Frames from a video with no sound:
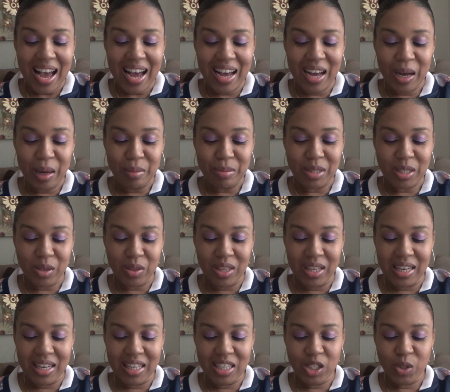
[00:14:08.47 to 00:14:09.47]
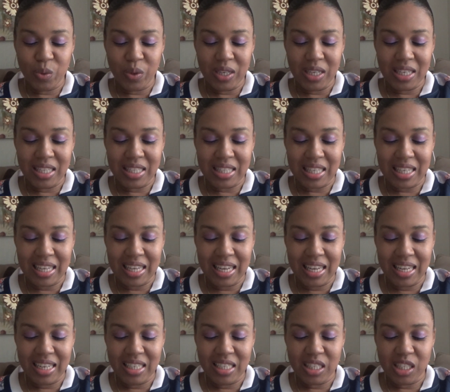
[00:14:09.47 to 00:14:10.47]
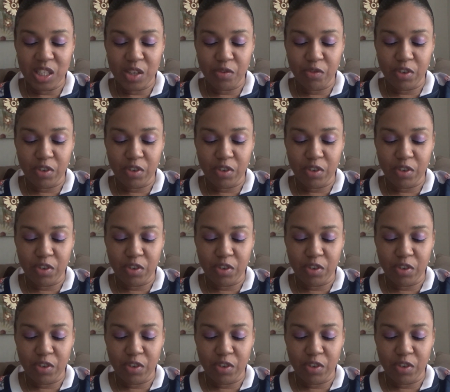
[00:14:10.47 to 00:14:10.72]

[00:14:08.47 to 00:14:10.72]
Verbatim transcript: Um, so then this one is a Kiss